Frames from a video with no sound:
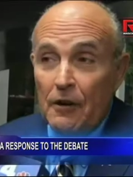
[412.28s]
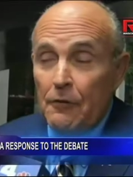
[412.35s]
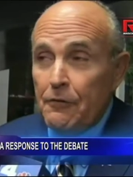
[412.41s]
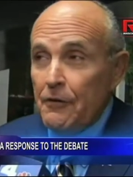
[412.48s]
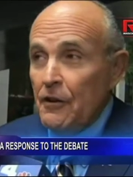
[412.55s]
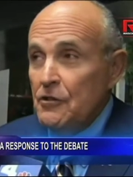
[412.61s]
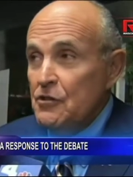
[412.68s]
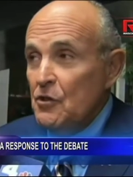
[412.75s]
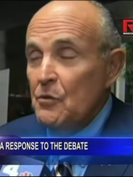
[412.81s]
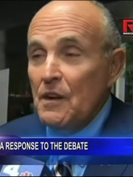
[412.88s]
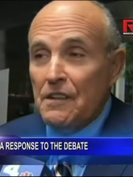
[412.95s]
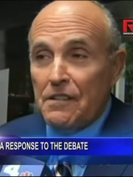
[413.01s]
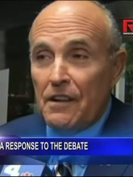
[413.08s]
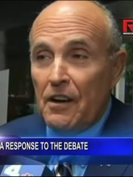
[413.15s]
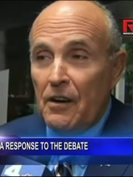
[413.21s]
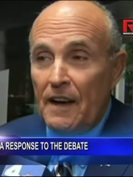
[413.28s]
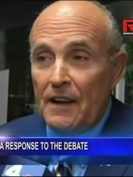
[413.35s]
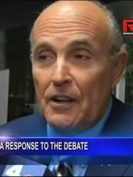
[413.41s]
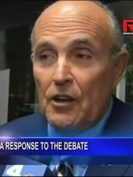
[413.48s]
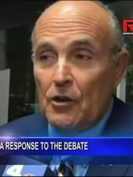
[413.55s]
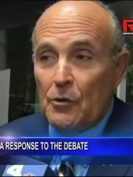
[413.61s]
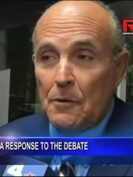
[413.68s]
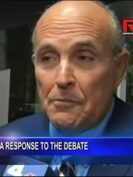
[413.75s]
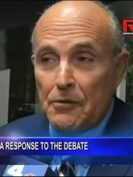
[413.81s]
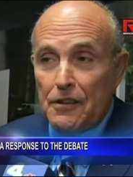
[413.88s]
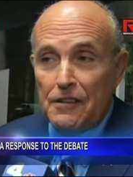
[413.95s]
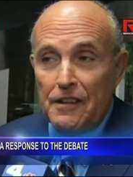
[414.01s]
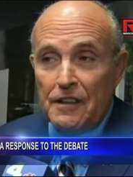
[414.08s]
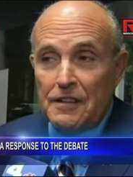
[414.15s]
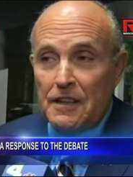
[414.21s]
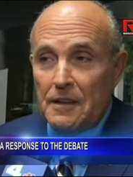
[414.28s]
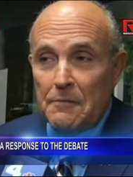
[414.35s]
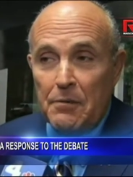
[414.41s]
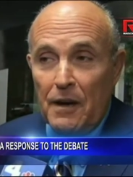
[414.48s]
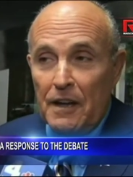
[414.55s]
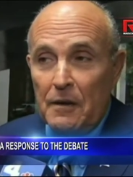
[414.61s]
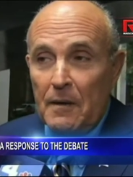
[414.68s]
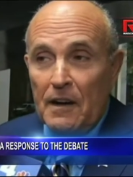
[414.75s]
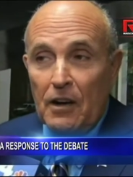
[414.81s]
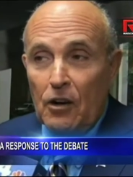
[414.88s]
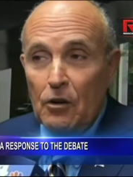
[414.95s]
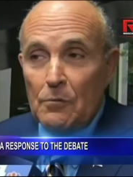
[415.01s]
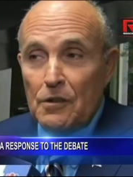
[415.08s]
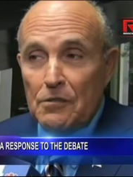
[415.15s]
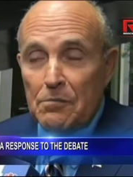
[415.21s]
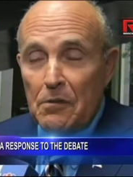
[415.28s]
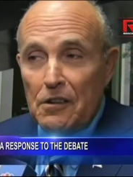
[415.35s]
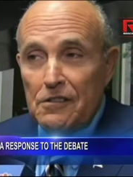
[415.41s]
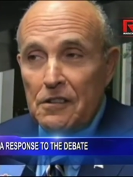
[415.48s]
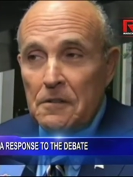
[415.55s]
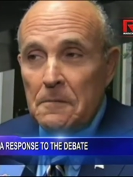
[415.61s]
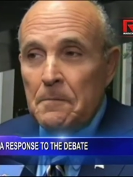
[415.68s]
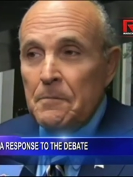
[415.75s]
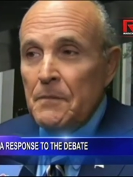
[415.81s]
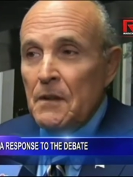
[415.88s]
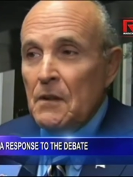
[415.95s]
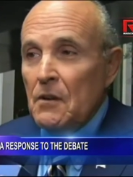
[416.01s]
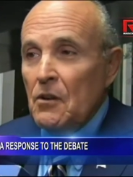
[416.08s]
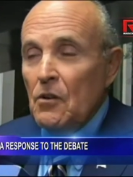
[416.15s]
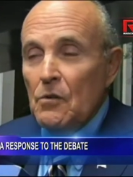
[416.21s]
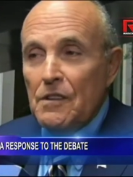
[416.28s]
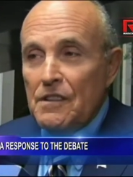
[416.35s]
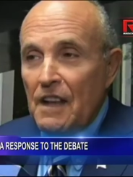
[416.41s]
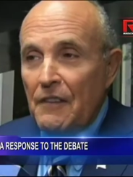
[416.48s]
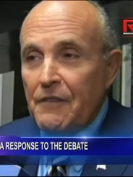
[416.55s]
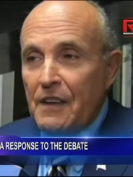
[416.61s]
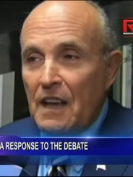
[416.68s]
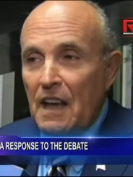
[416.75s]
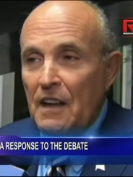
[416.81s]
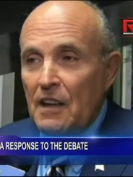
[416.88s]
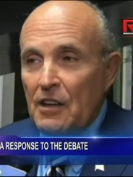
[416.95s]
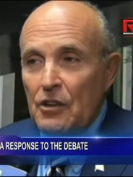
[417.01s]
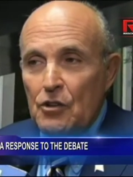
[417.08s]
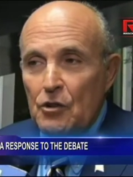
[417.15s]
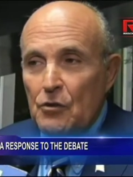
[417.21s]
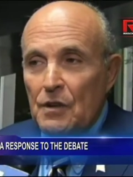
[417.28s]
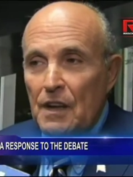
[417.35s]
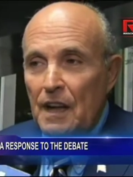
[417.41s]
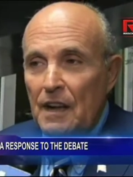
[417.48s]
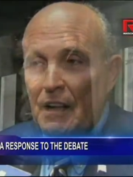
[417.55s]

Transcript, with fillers: uh, uh, career notwithstanding, he really was America's mayor, and I think he did. No one